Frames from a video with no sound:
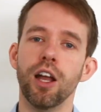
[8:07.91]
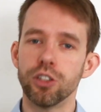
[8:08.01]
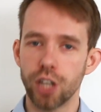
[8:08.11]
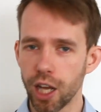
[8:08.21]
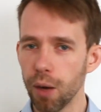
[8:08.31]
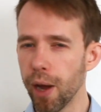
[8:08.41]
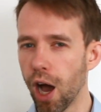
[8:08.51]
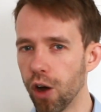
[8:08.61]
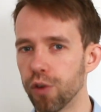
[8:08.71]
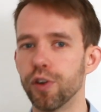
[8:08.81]
check out my
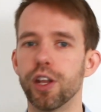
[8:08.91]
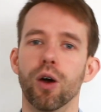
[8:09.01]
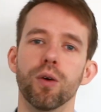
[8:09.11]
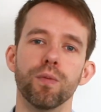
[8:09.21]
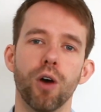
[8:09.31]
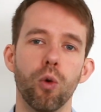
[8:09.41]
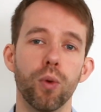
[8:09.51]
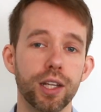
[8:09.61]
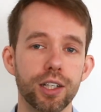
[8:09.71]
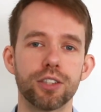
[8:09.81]
other video on
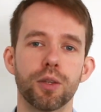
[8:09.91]
willingness